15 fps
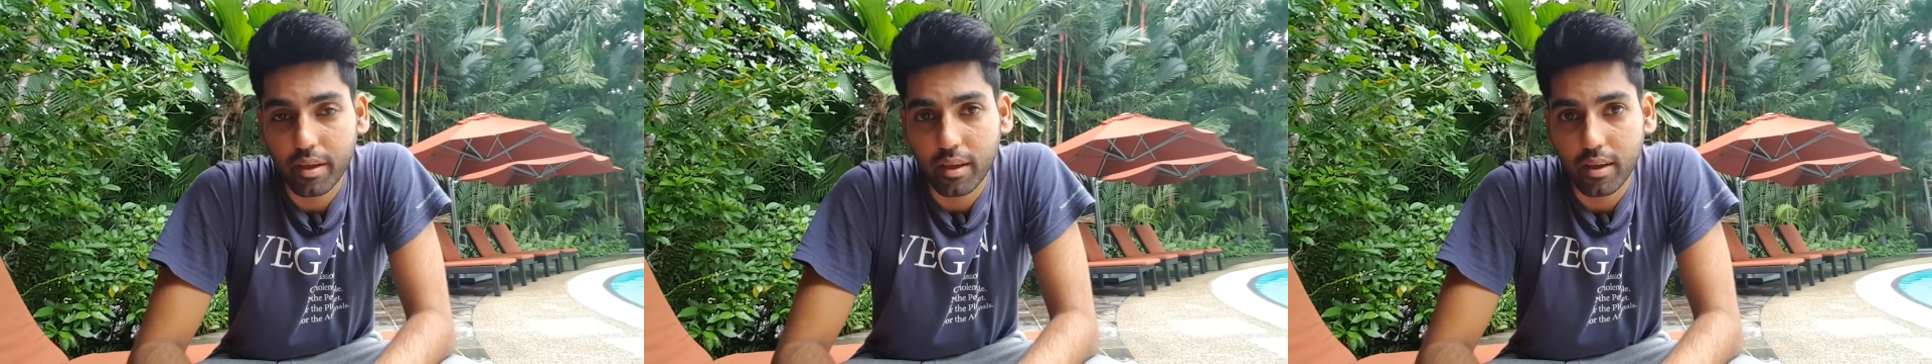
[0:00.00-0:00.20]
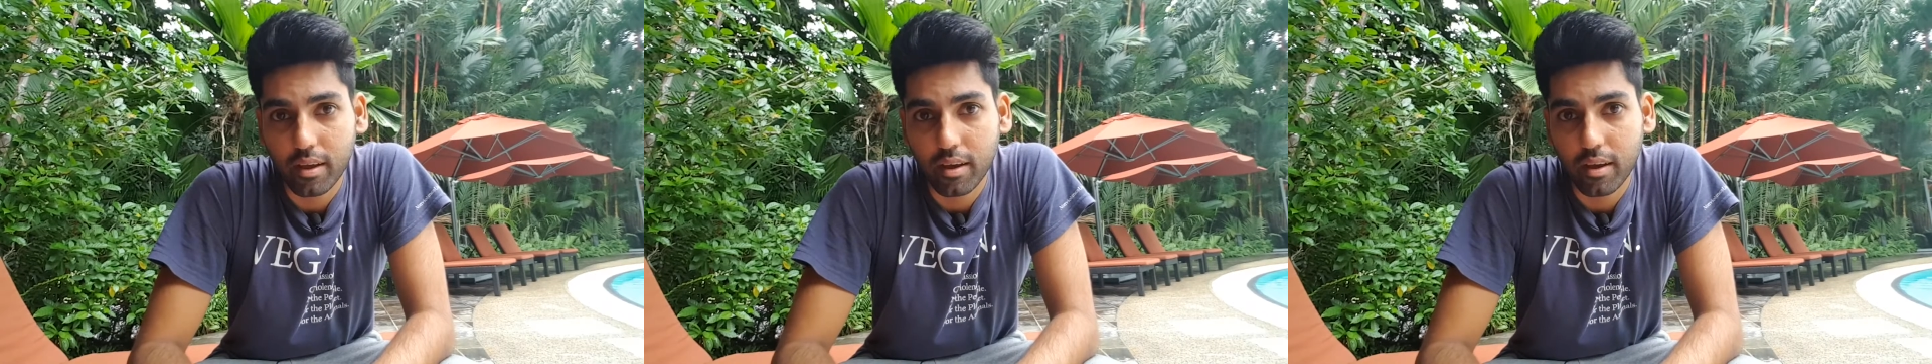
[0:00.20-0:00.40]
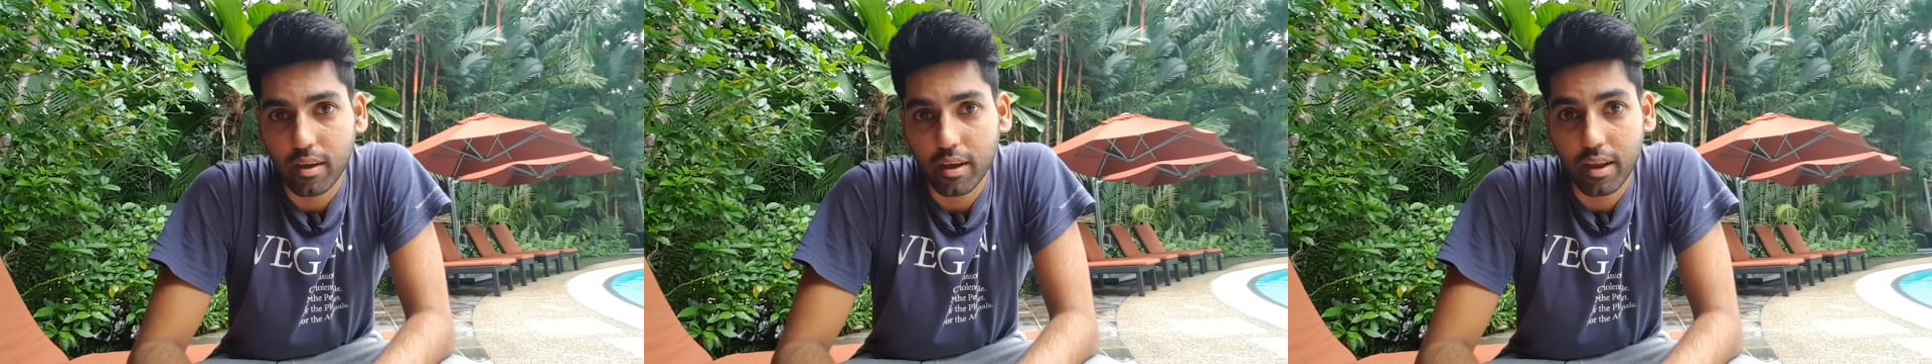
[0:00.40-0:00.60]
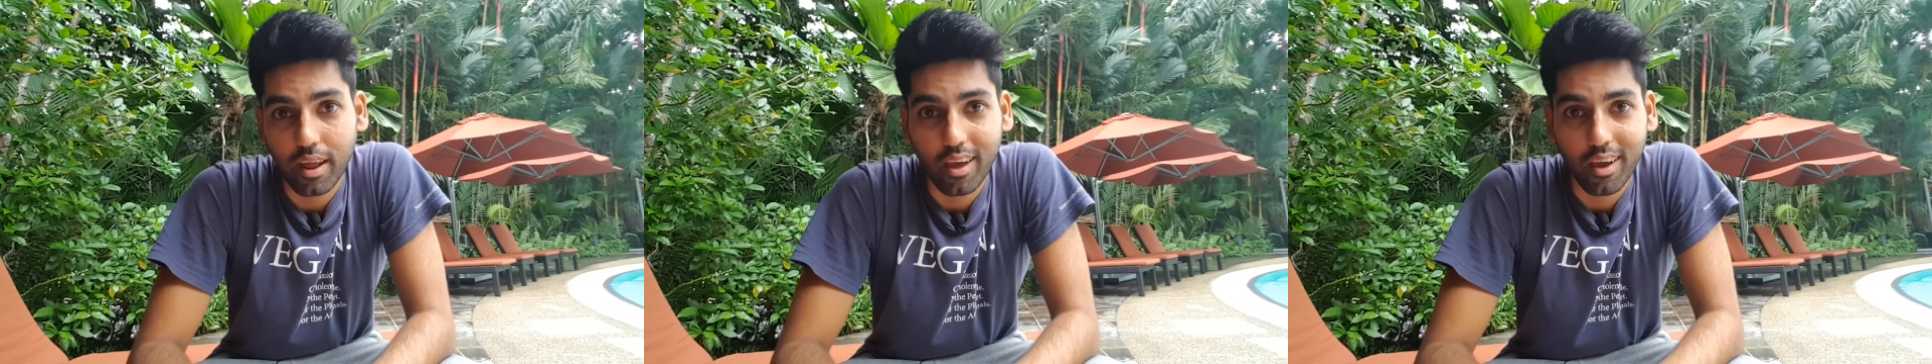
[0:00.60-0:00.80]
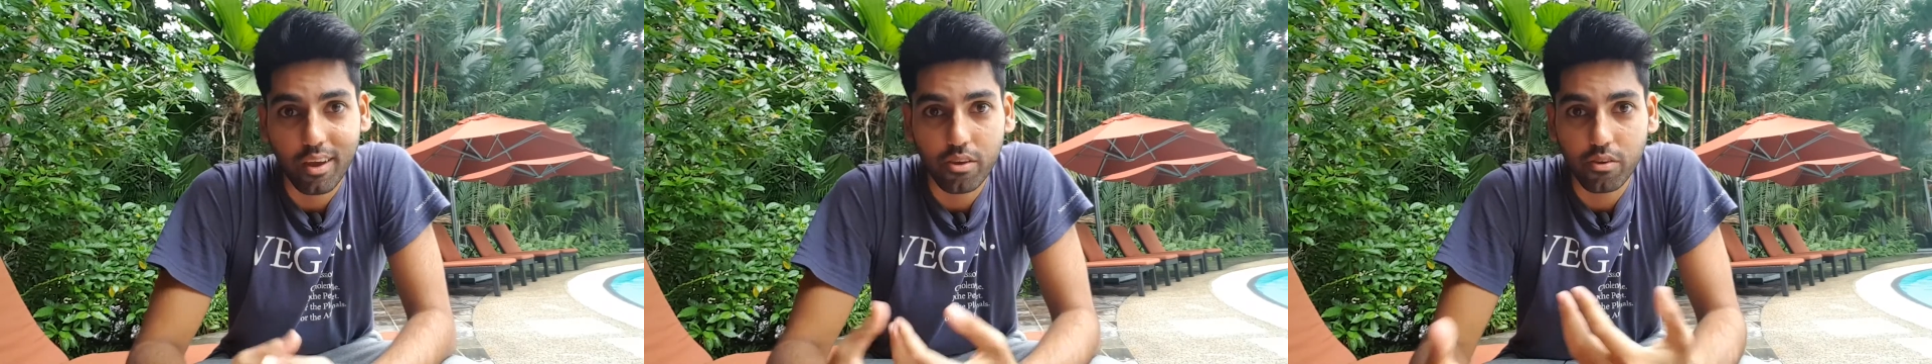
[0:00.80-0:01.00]
uh, and
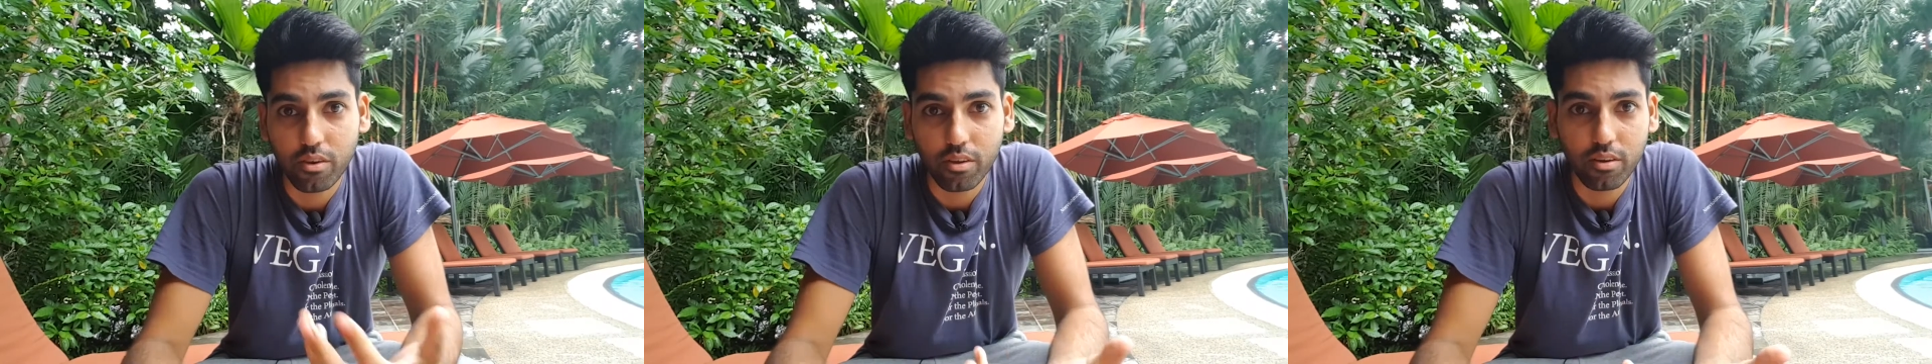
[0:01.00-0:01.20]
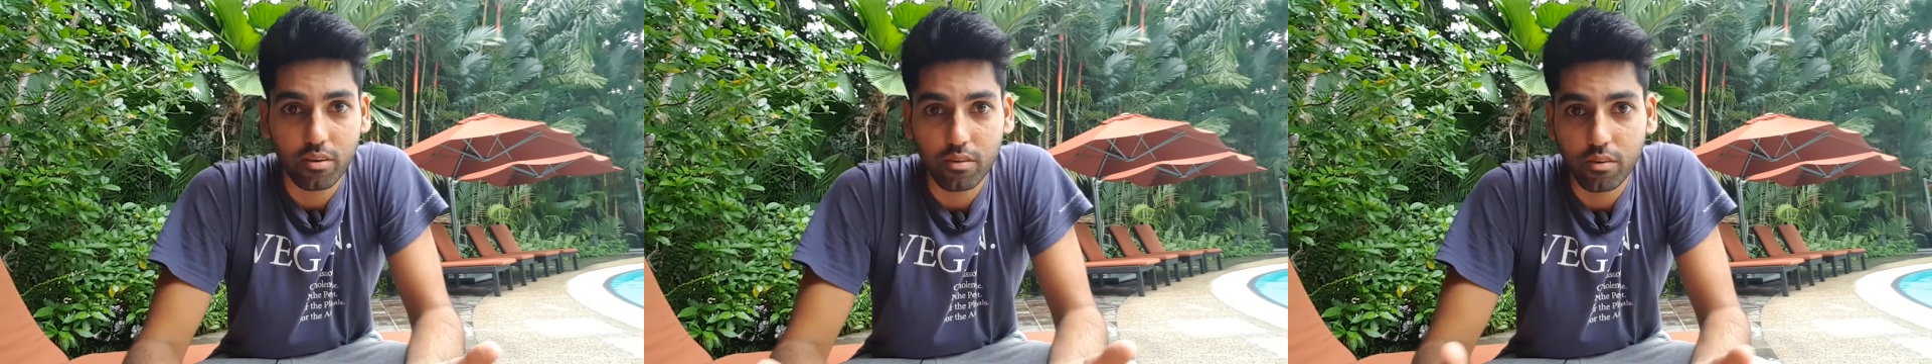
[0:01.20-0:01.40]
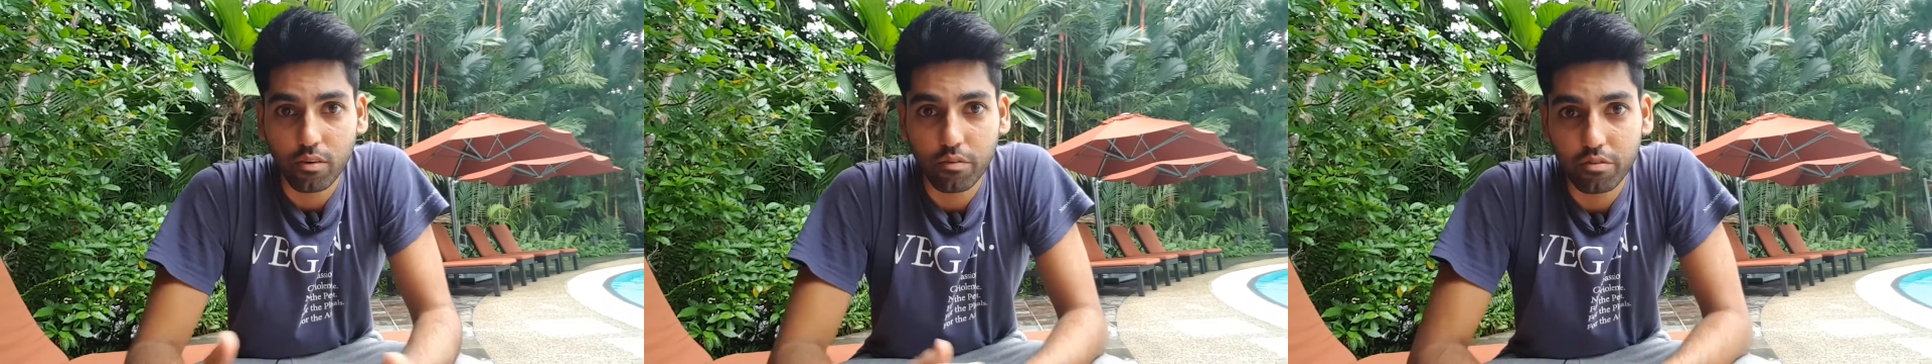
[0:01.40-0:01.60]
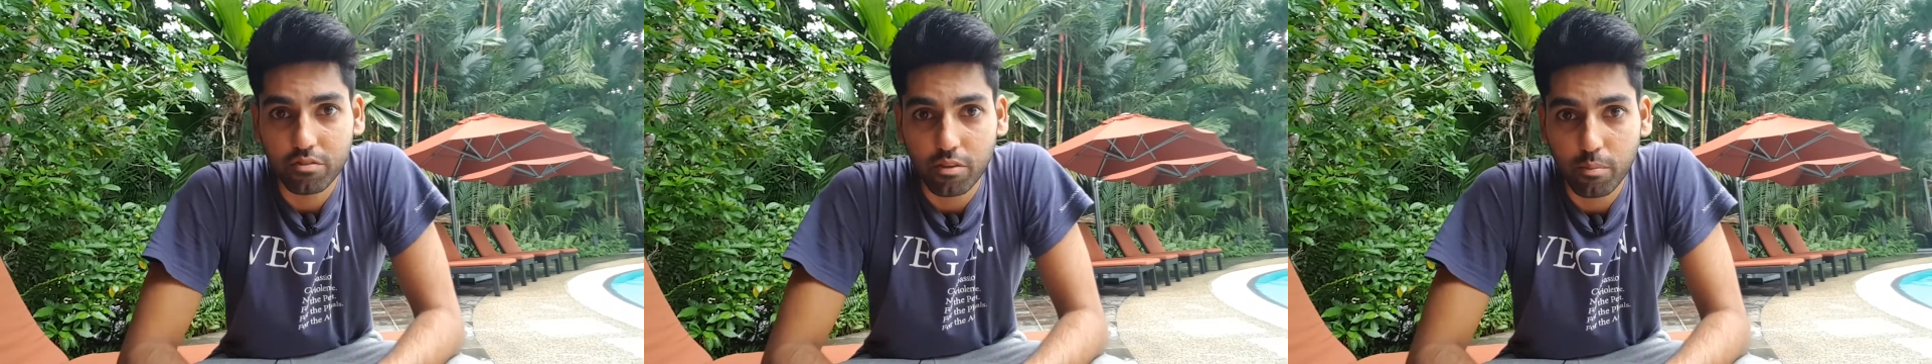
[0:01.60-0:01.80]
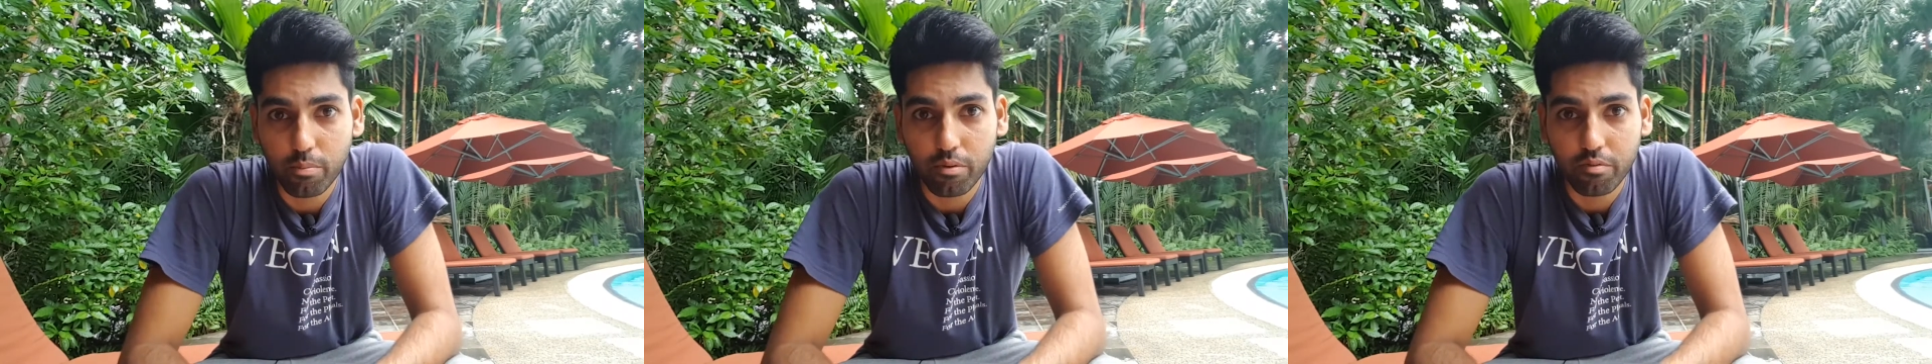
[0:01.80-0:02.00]
how you can
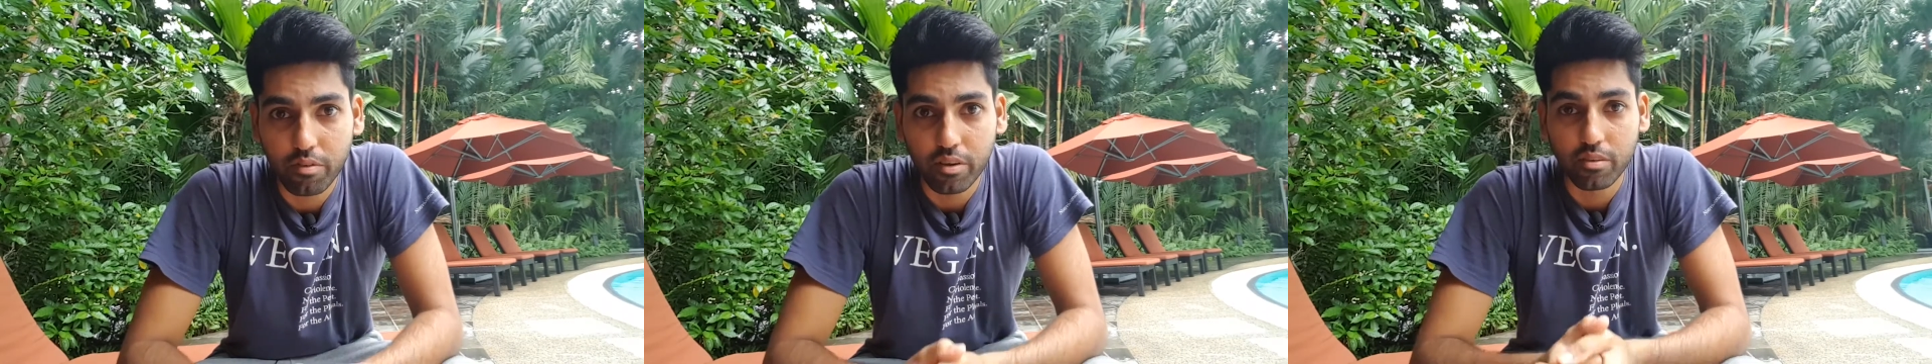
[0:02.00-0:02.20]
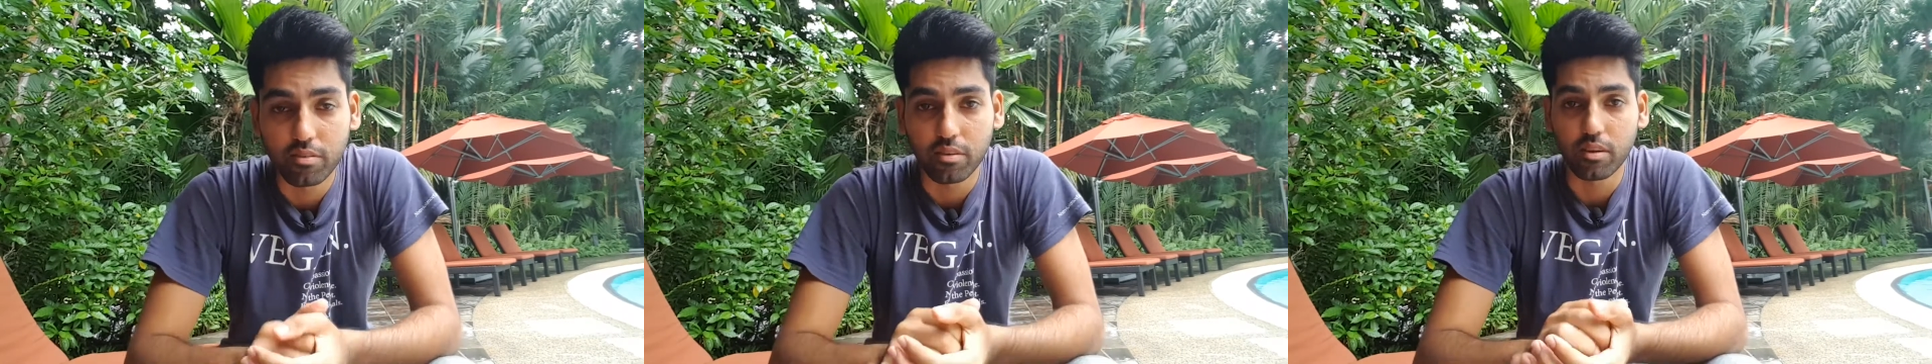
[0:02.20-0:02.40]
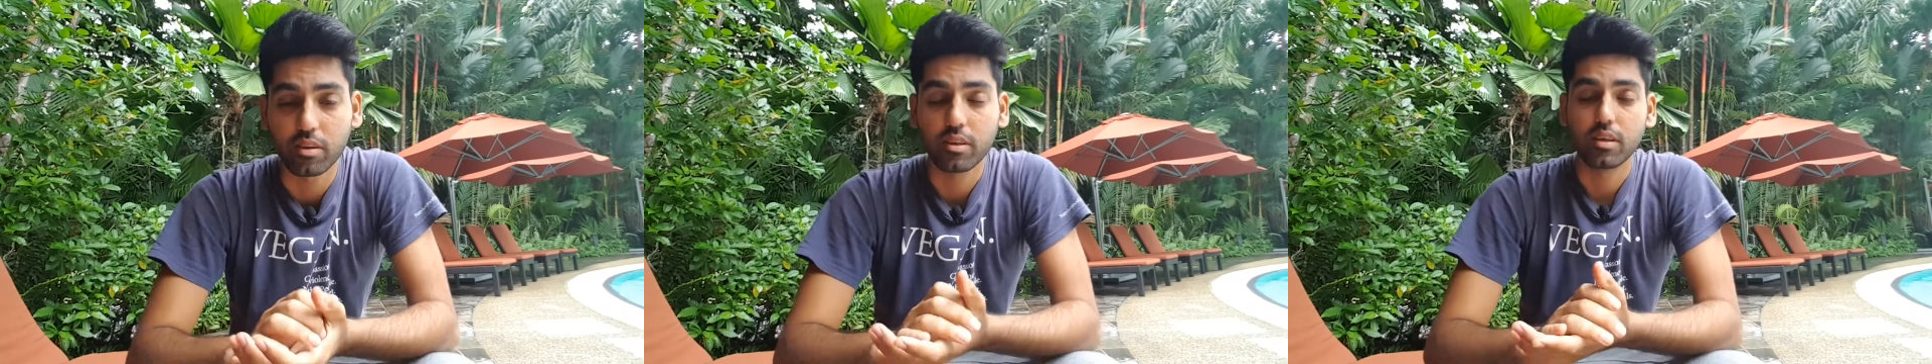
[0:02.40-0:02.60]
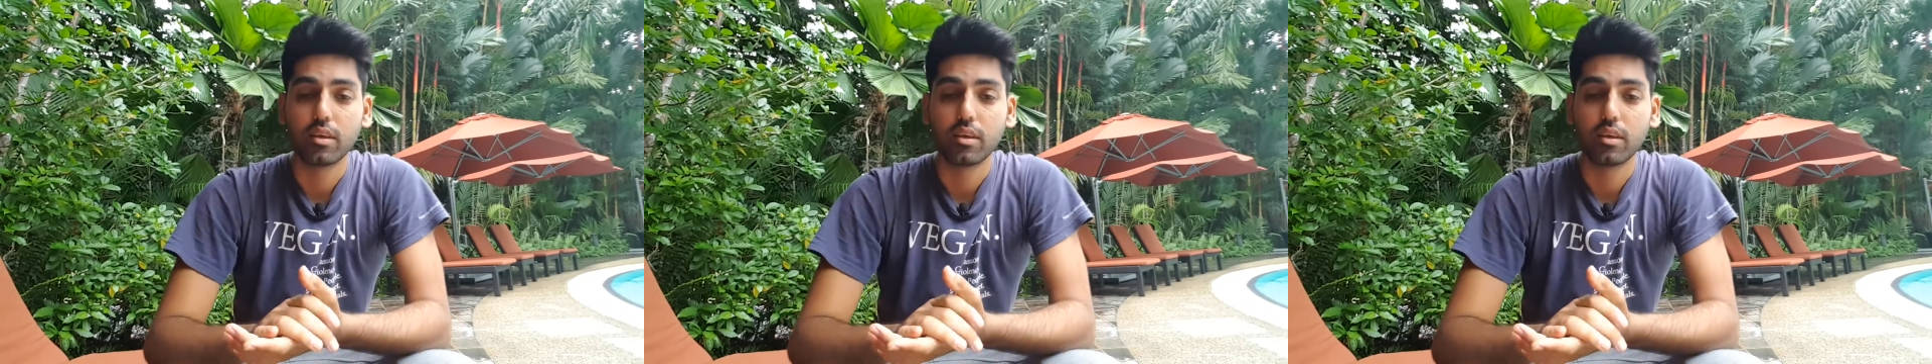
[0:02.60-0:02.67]
obviously prevent it.